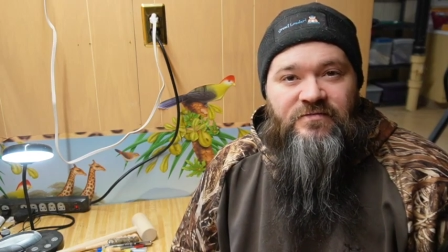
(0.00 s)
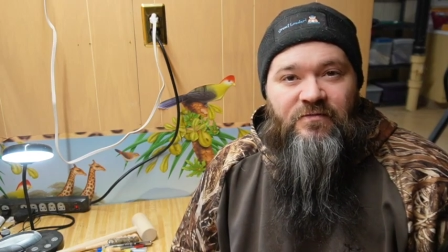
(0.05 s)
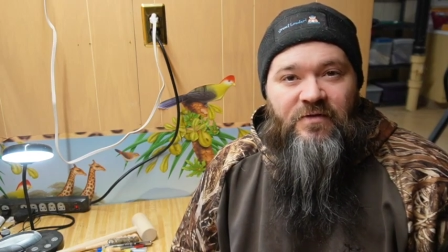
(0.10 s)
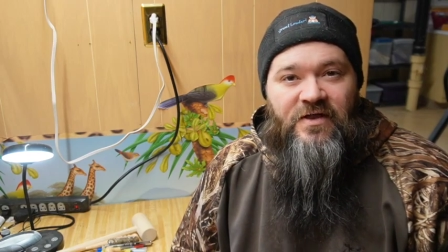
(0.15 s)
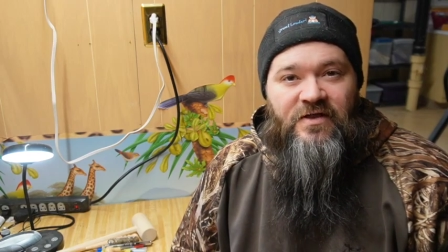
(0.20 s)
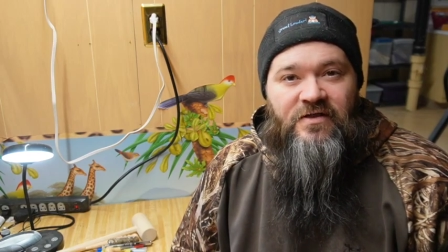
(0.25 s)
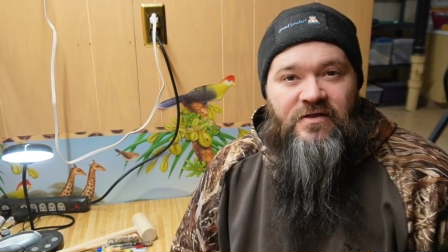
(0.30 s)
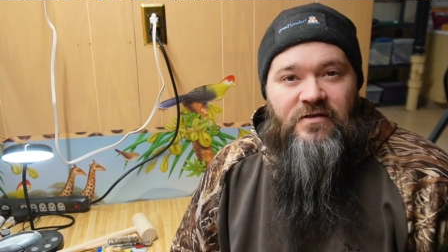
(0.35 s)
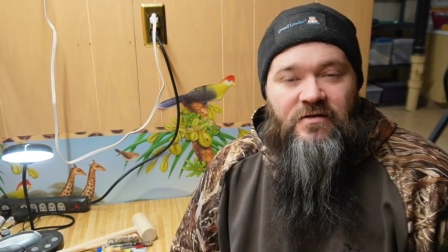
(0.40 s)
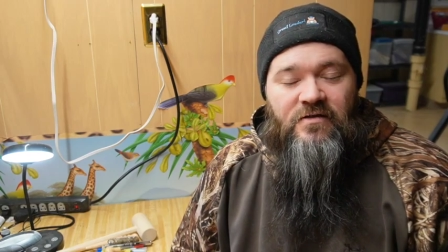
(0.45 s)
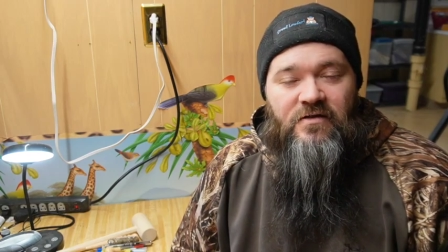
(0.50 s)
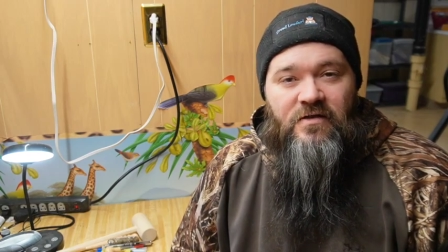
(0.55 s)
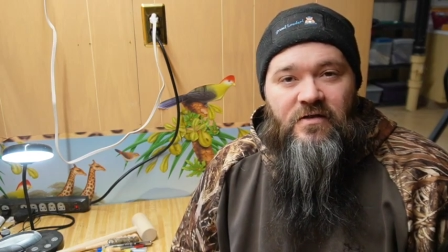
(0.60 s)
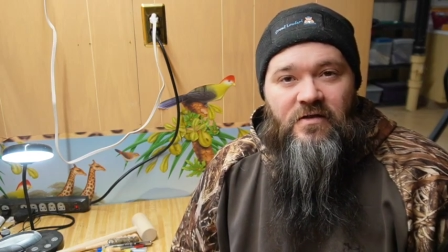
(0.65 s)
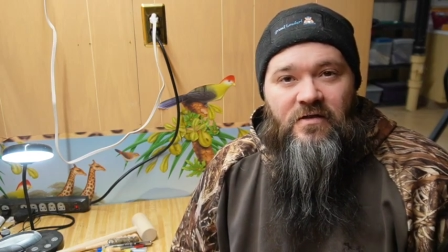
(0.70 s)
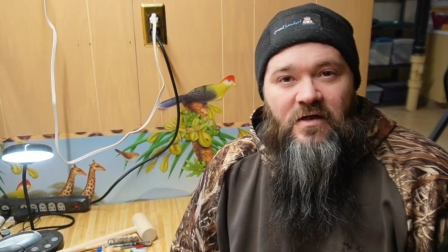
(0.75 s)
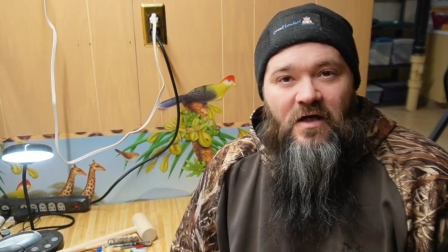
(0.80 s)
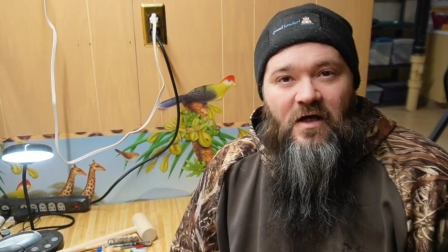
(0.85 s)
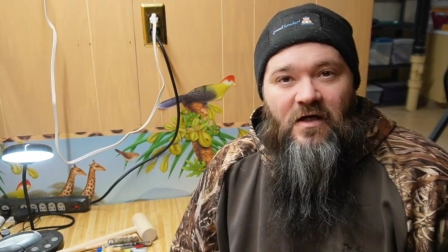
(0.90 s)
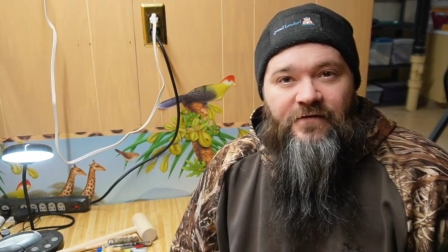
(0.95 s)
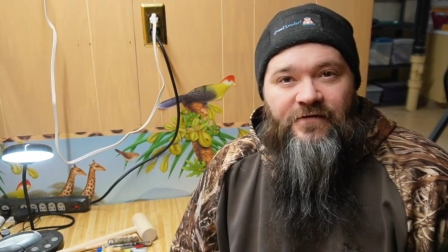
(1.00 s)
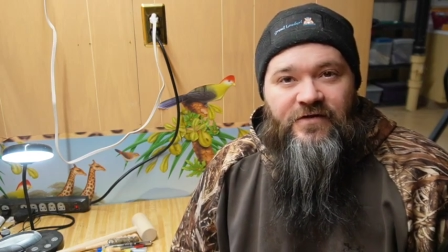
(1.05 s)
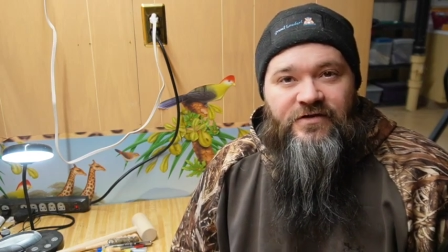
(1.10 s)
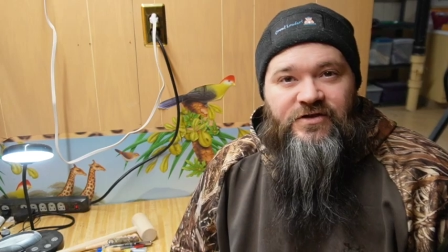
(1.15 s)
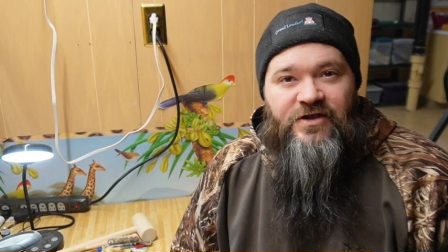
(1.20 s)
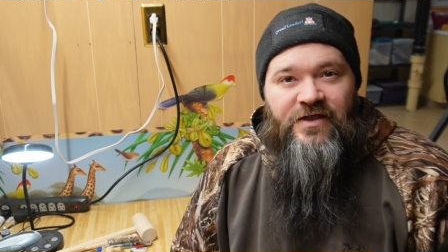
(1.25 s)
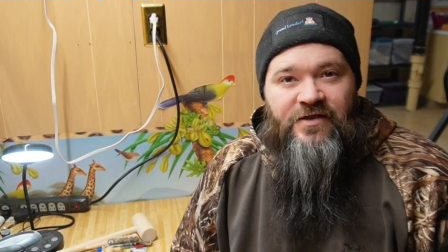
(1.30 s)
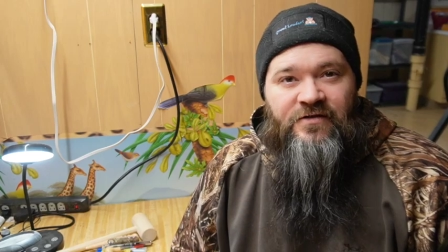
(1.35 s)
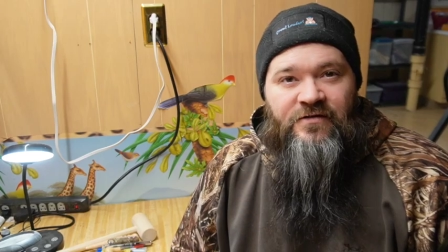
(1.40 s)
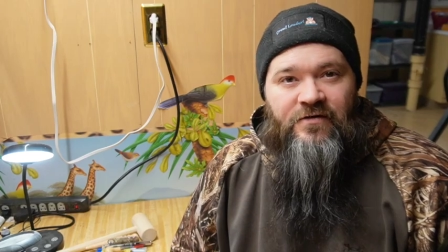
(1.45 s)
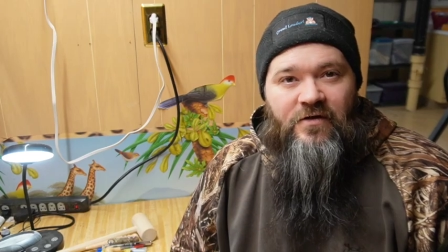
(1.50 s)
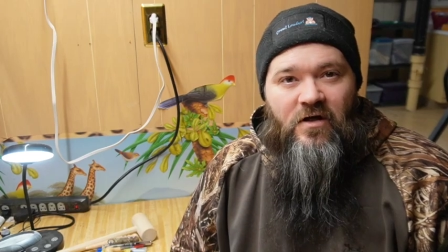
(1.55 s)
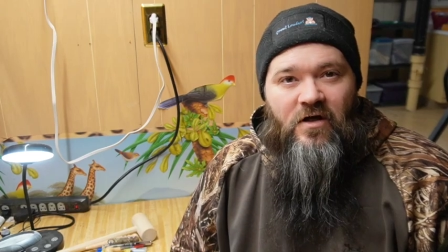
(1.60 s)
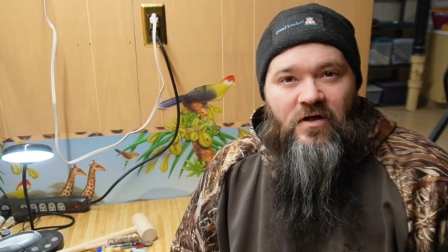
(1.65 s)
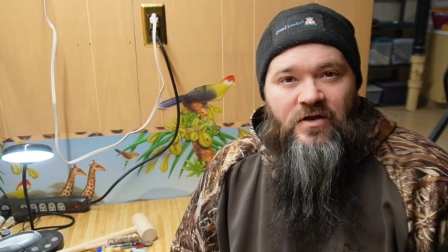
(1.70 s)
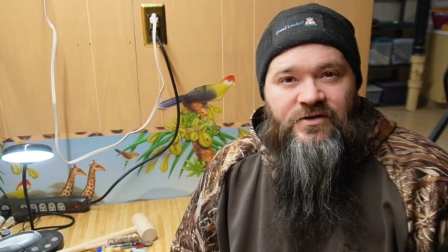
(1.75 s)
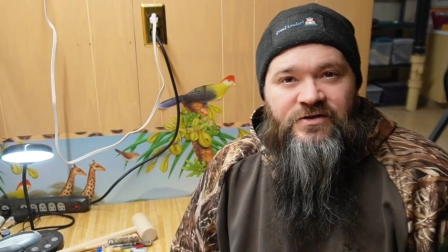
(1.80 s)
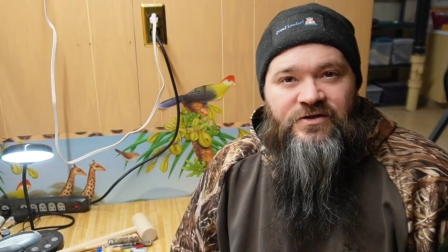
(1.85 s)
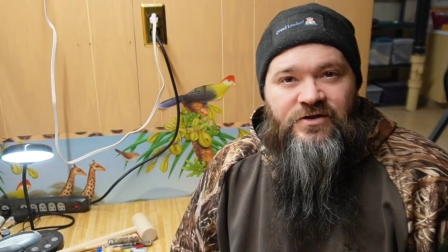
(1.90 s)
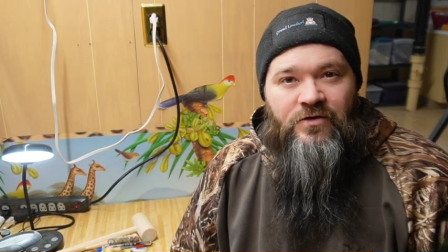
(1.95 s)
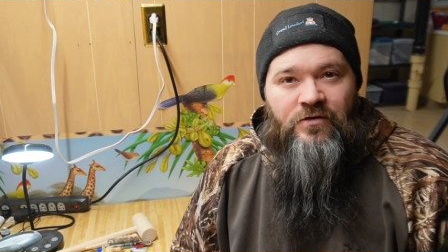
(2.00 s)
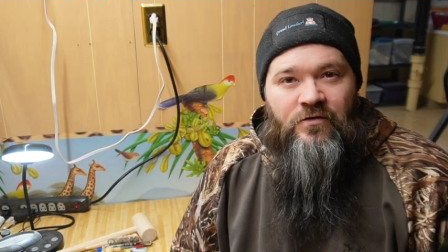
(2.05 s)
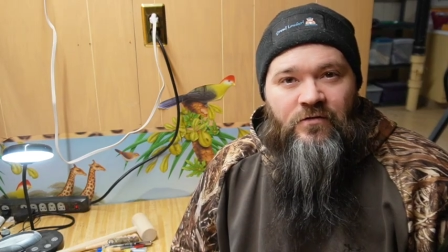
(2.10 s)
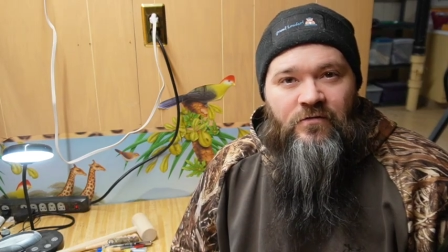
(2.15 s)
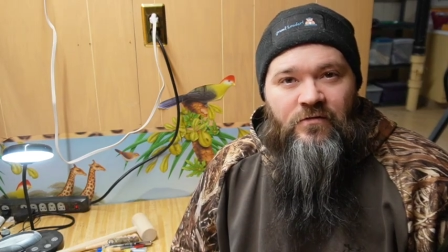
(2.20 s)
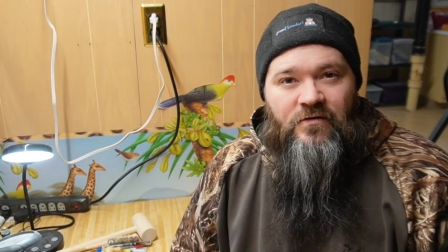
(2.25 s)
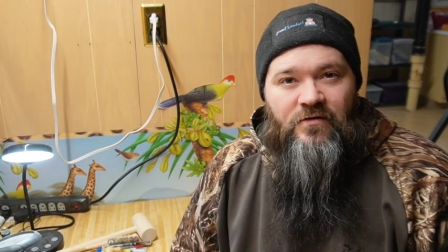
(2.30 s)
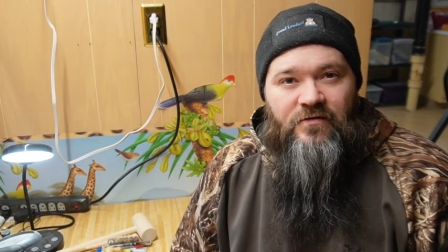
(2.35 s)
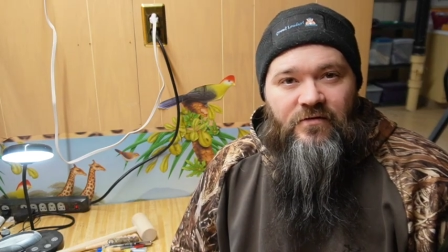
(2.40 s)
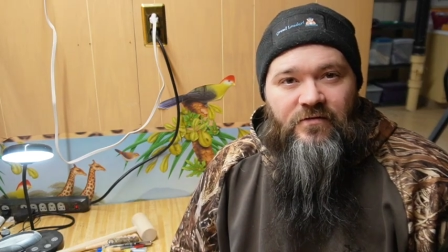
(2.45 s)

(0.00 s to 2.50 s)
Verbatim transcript: better on the channel. Also,